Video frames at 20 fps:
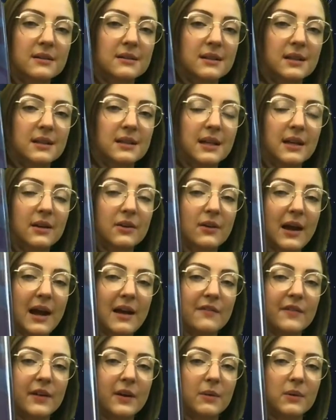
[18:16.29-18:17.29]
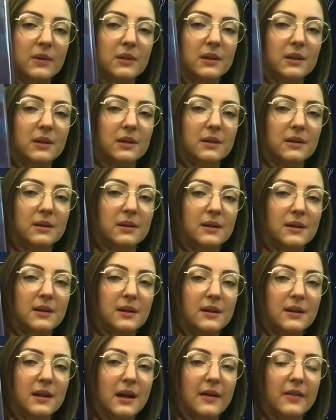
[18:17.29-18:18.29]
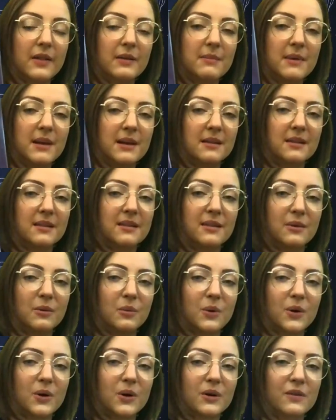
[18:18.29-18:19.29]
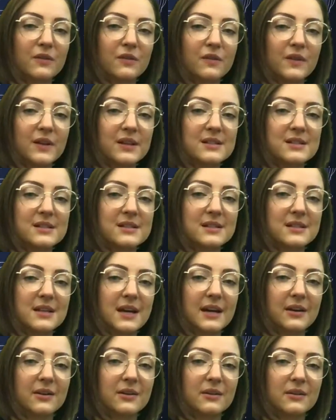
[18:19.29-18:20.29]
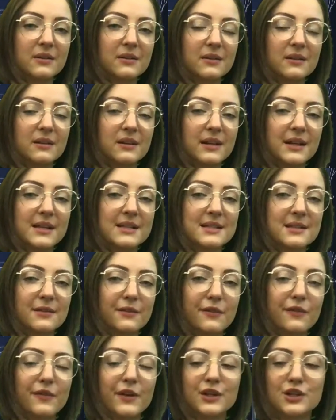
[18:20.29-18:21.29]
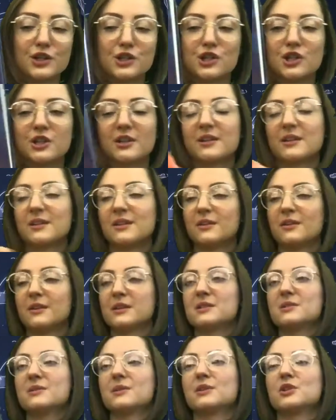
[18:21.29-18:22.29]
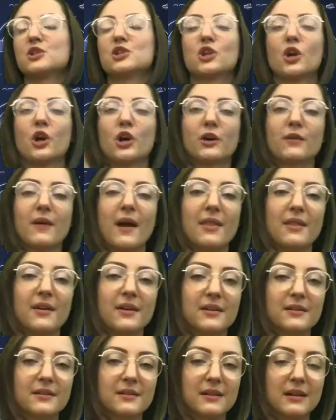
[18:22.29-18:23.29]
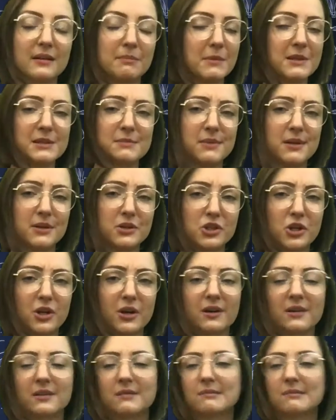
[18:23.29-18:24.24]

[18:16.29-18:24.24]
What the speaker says: That graphic with how they made the word fins, the title, into a fish, or into a shark rather. It must be a shark.